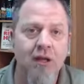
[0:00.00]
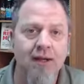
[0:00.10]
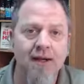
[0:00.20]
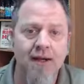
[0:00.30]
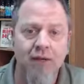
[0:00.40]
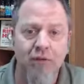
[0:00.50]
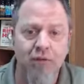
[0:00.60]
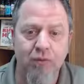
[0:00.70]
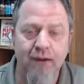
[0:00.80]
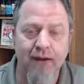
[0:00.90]
connect
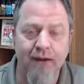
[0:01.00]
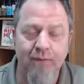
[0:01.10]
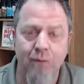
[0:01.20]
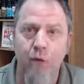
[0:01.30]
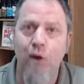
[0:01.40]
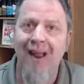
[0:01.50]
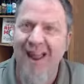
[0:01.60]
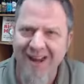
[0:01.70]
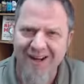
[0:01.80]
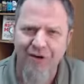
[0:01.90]
with red for
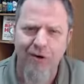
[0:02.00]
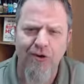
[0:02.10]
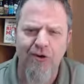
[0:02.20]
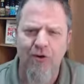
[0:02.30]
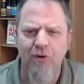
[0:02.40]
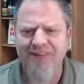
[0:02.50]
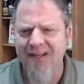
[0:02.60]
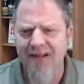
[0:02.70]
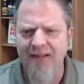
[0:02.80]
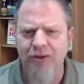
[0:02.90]
anger or
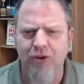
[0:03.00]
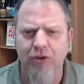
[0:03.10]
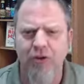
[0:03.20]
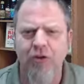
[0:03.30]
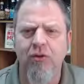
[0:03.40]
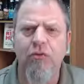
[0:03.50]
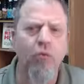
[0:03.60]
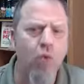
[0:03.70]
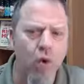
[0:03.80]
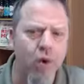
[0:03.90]
danger,
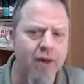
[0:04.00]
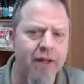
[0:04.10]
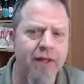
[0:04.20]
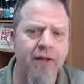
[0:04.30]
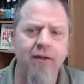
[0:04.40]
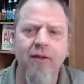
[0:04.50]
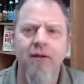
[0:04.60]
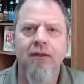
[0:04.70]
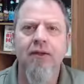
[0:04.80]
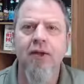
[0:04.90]
warning,
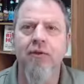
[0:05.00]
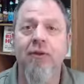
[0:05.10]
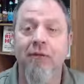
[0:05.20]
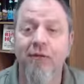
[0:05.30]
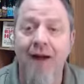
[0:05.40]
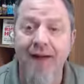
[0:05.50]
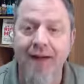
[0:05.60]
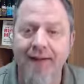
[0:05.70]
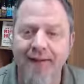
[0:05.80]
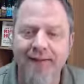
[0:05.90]
you know,
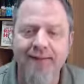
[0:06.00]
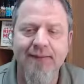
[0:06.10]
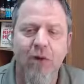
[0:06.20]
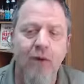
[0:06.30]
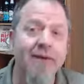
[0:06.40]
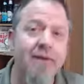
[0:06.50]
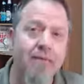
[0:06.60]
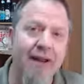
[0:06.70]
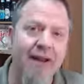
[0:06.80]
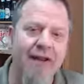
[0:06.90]
defiance, or even
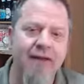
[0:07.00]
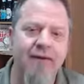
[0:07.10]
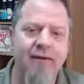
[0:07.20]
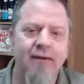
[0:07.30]
pain.